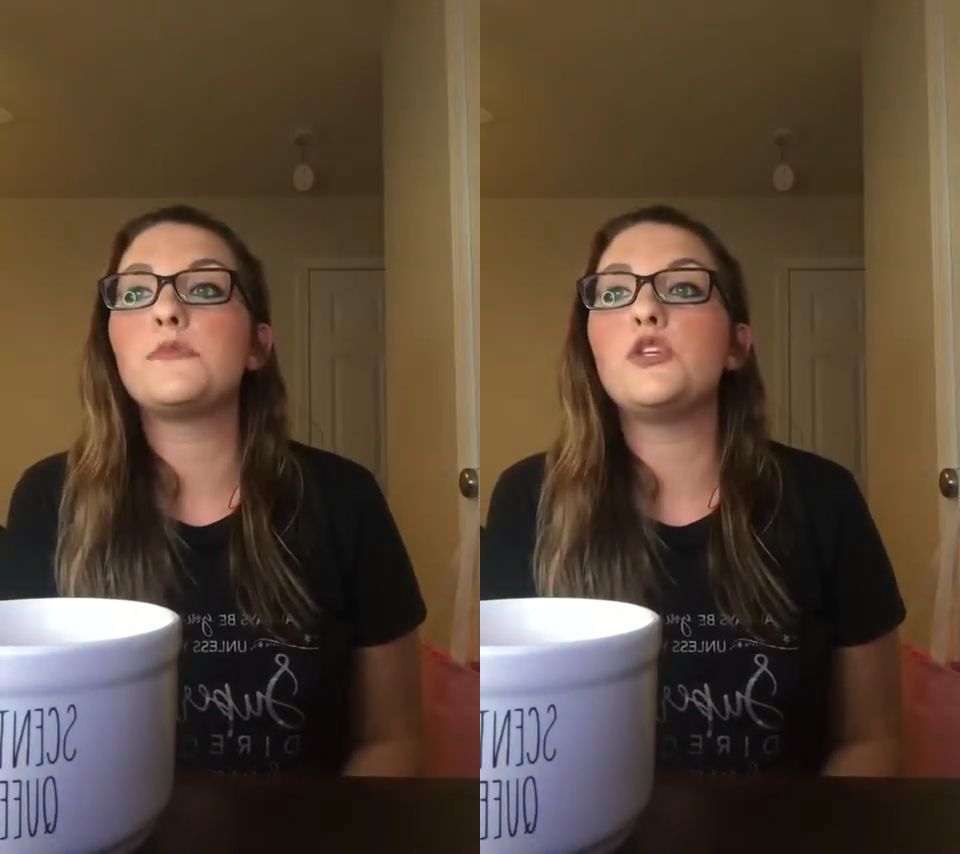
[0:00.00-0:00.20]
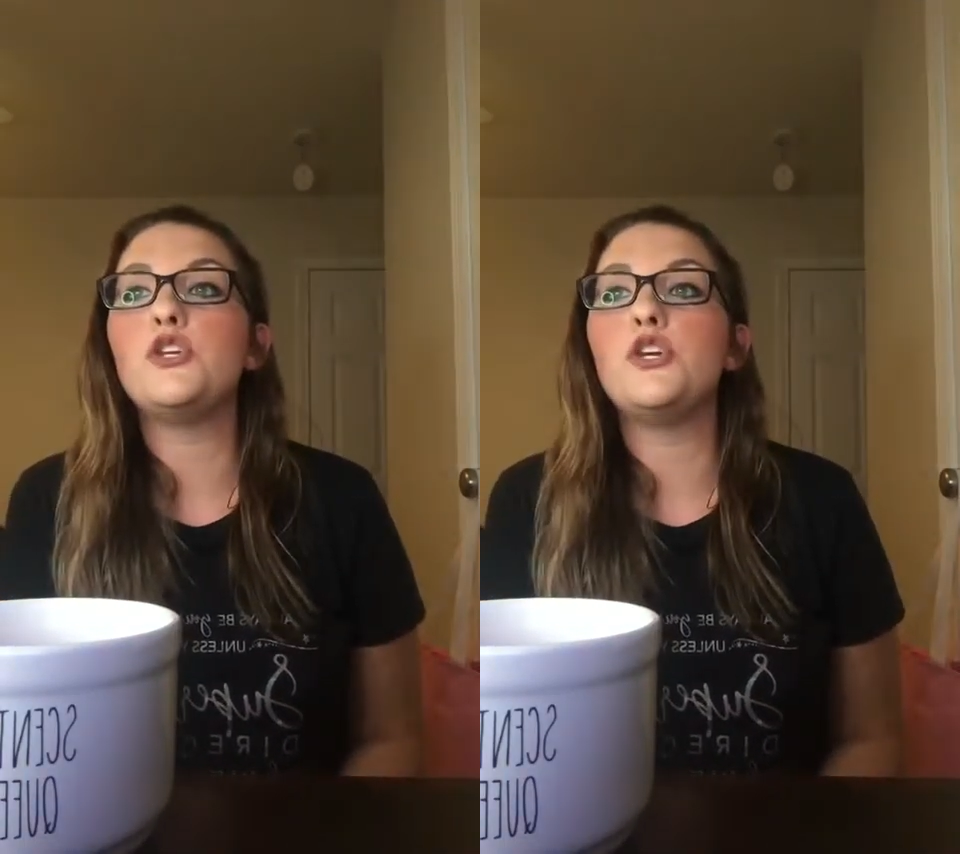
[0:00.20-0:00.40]

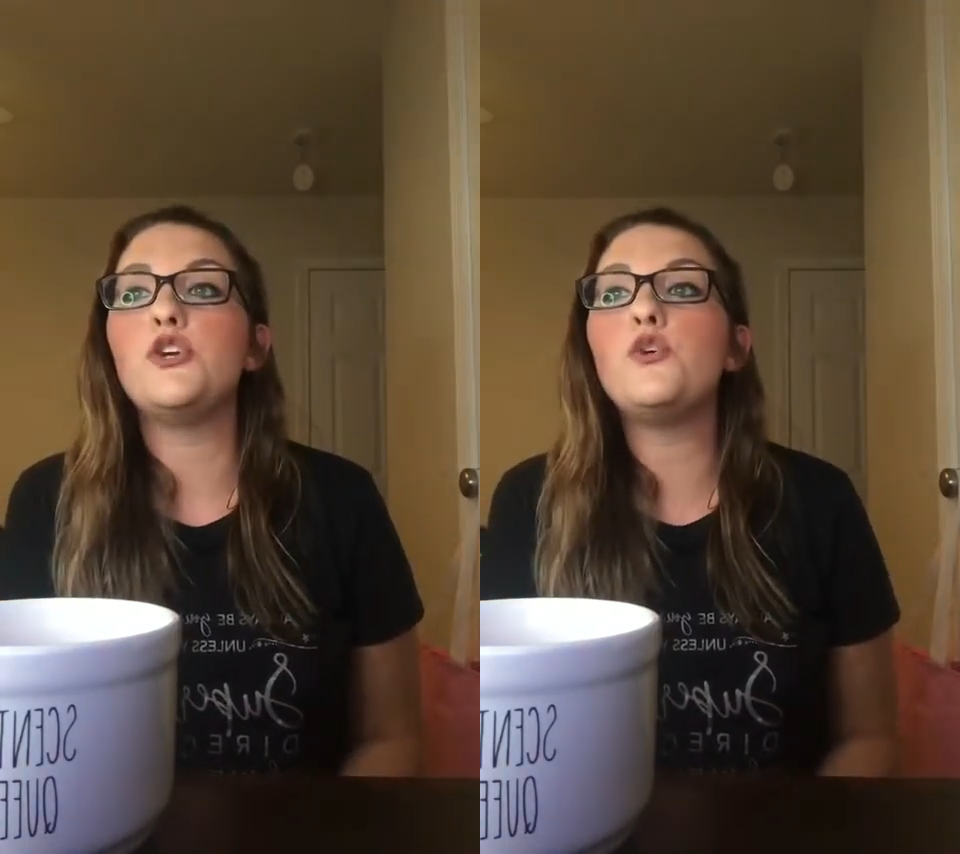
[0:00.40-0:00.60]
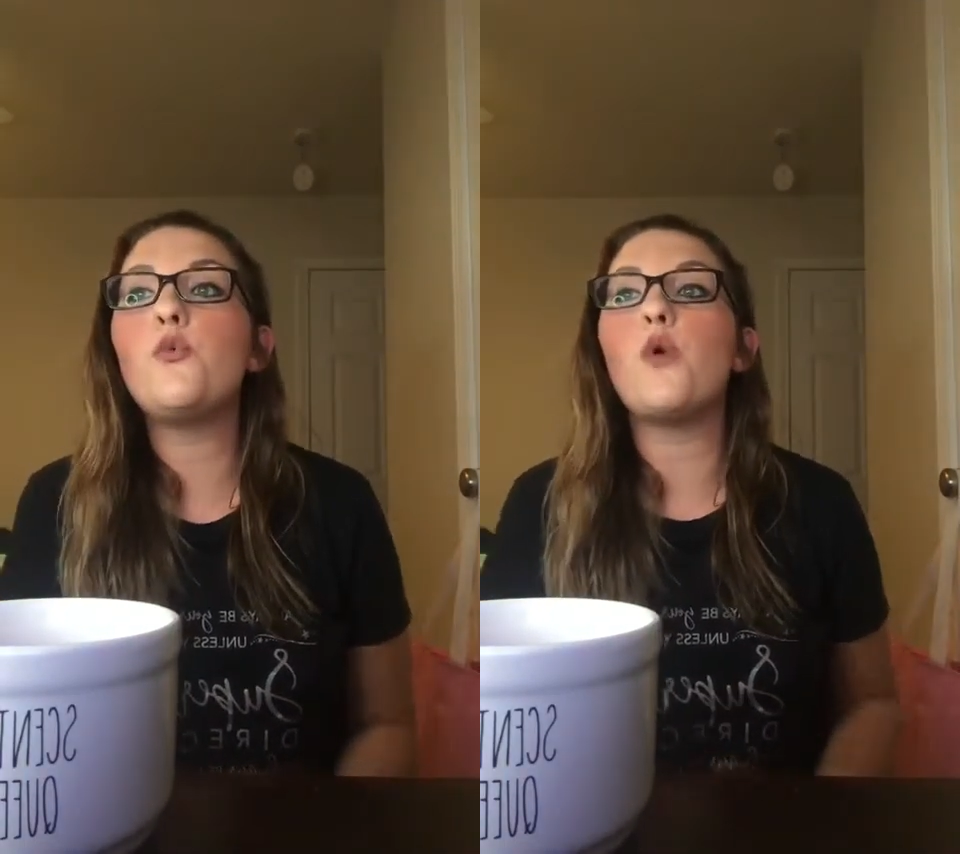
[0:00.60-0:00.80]

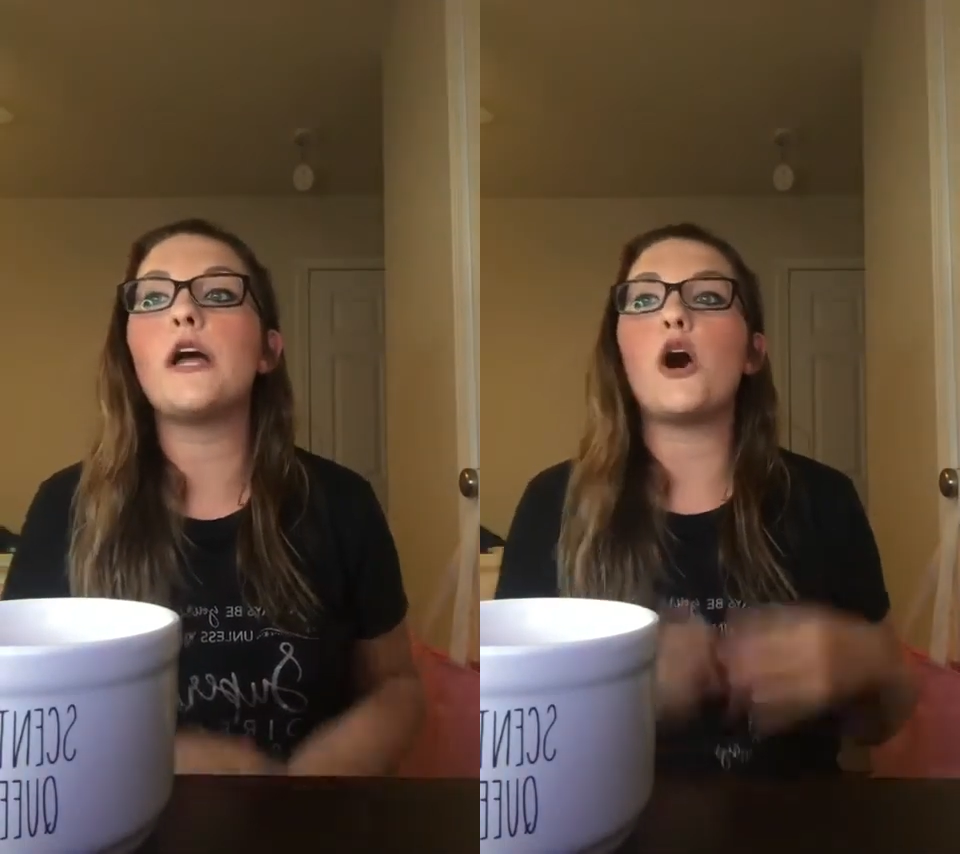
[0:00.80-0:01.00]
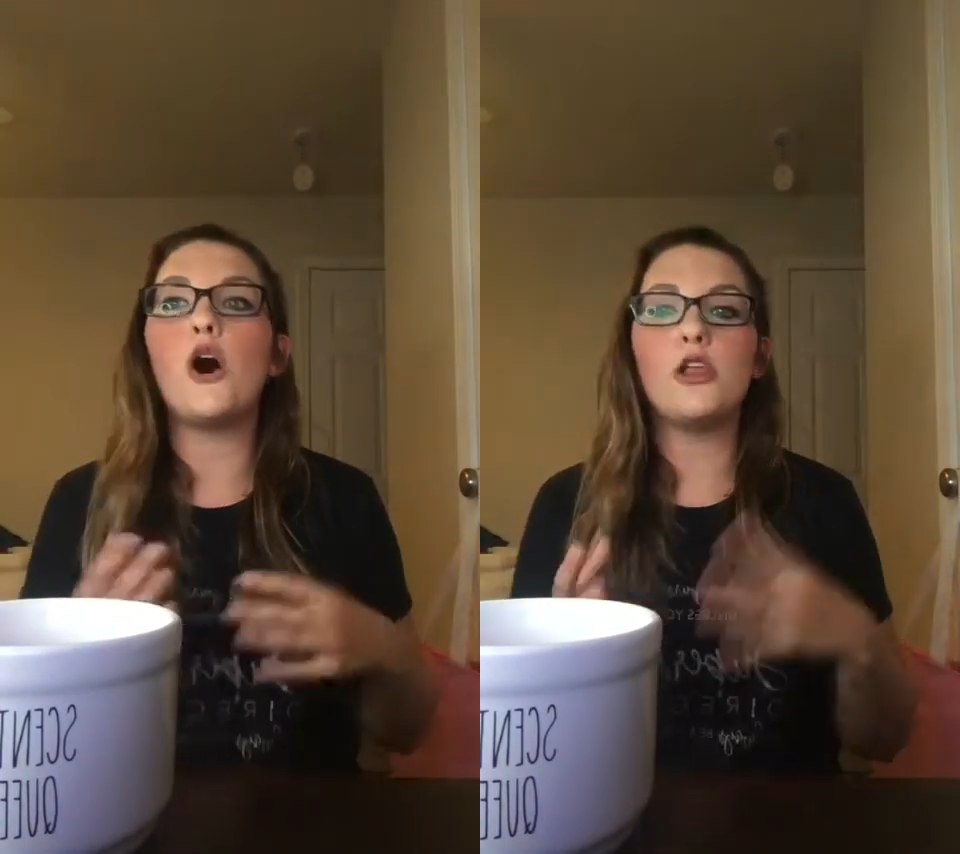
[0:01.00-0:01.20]
You
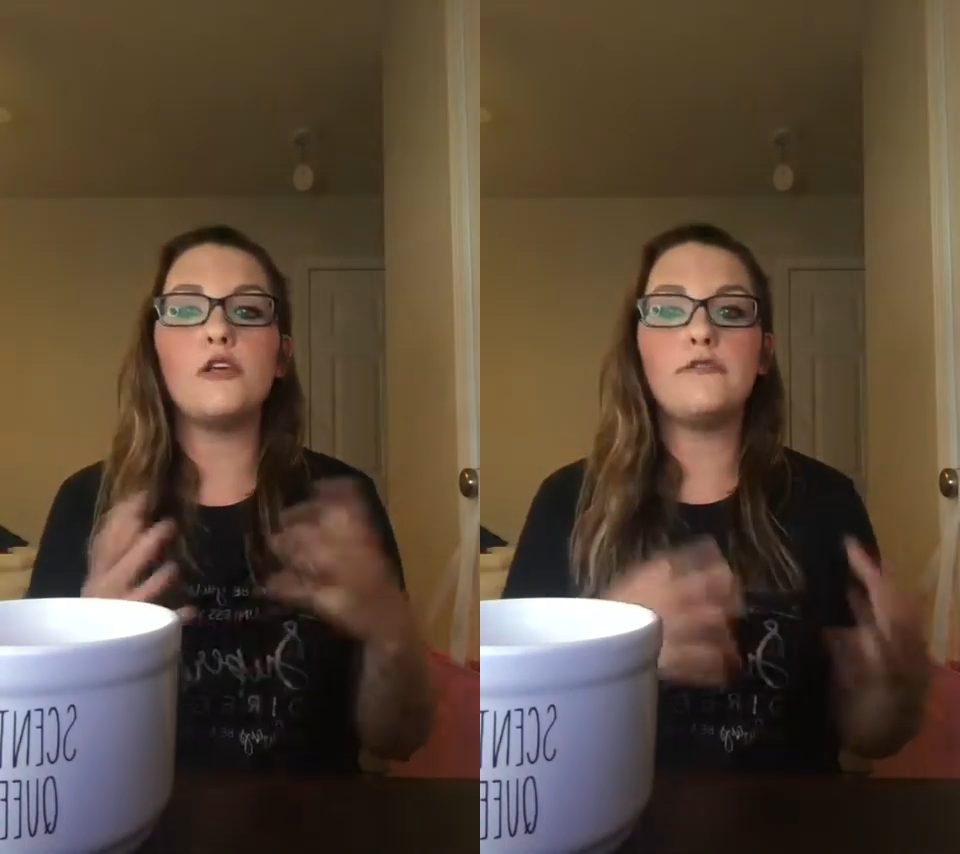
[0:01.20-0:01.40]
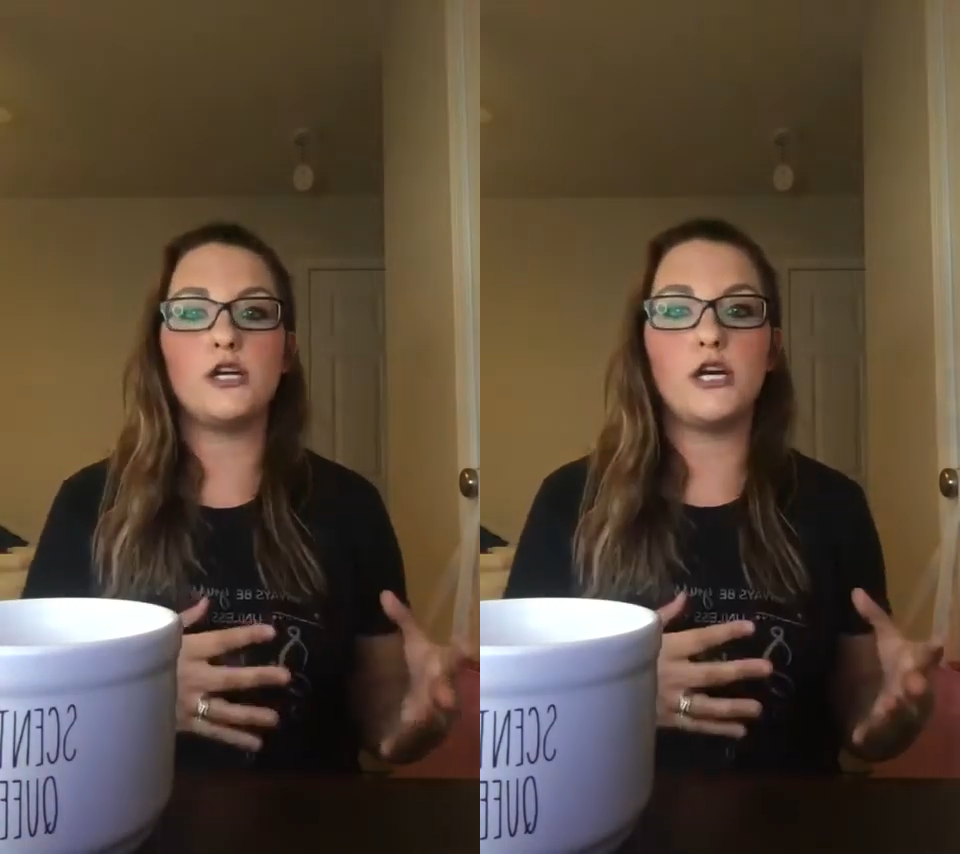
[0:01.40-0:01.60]
want all
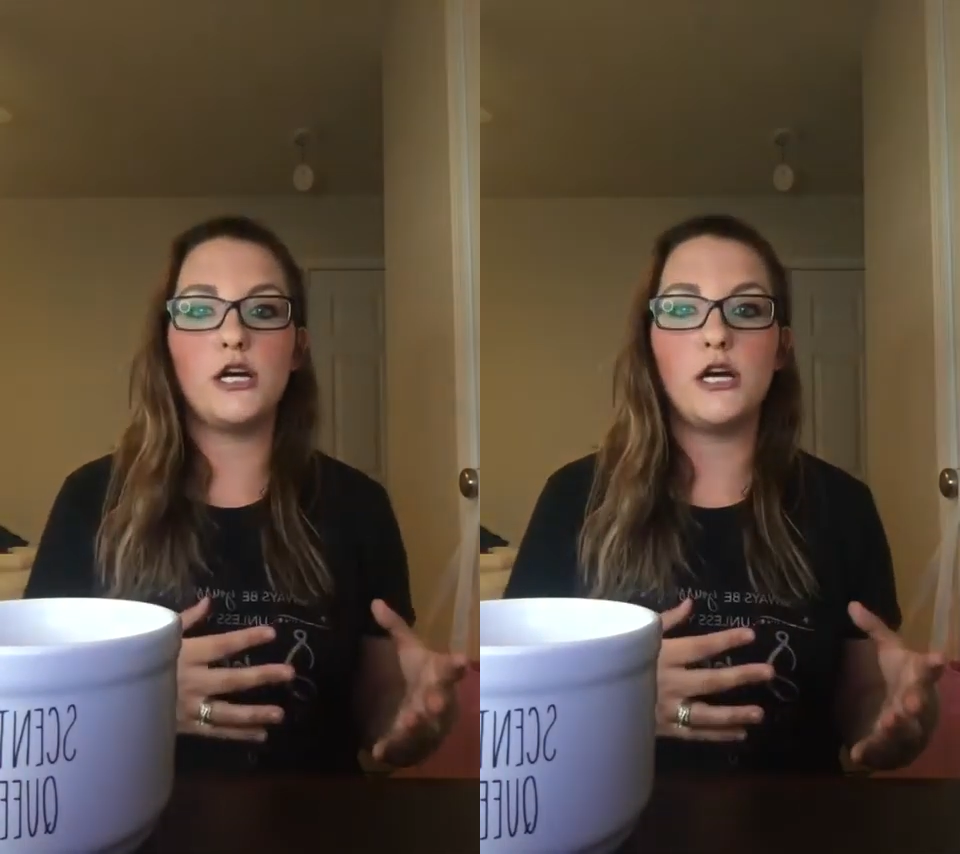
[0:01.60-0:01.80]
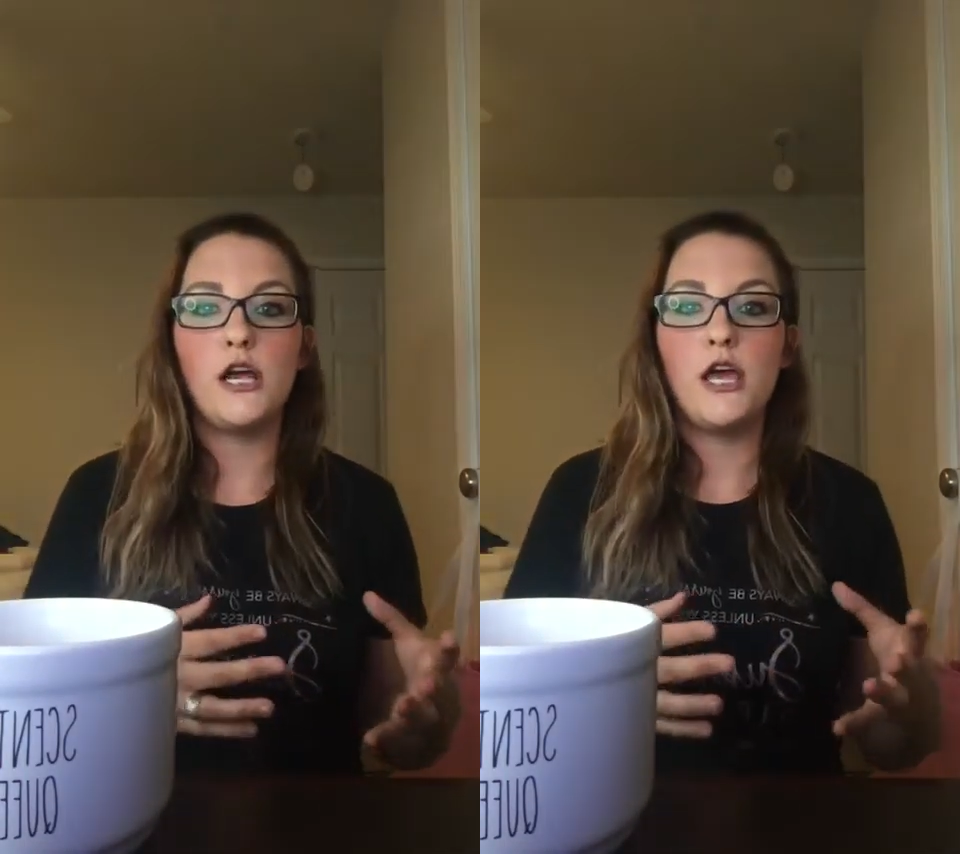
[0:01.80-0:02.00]
of
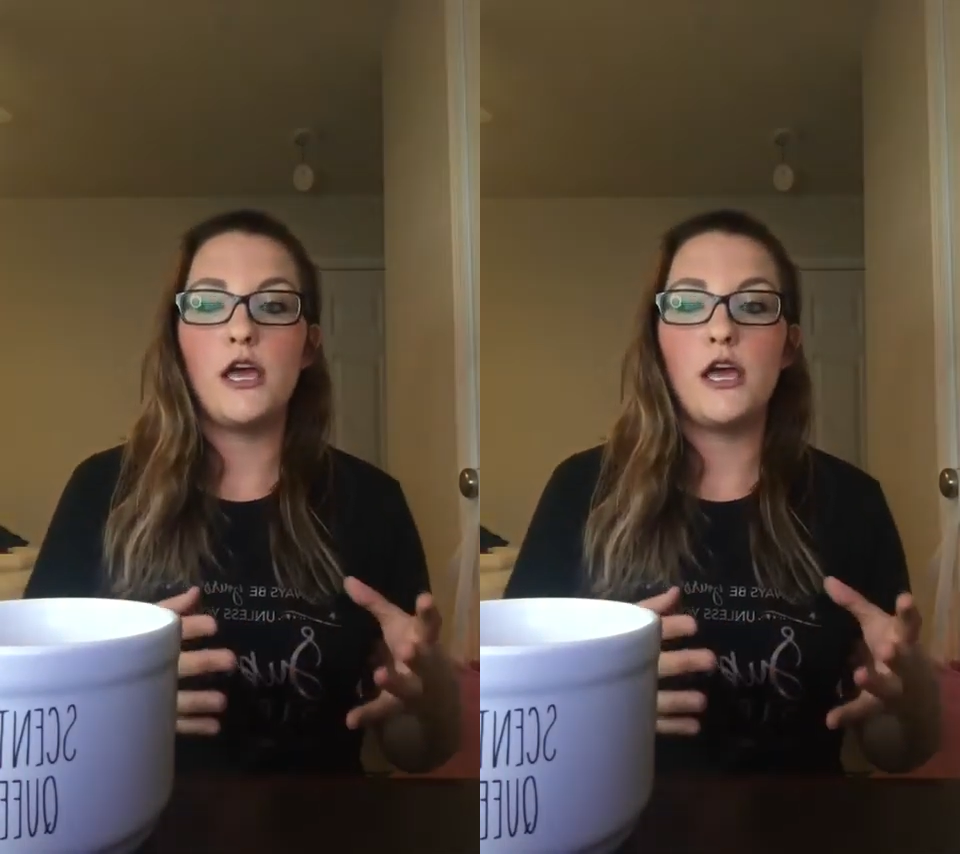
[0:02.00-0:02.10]
your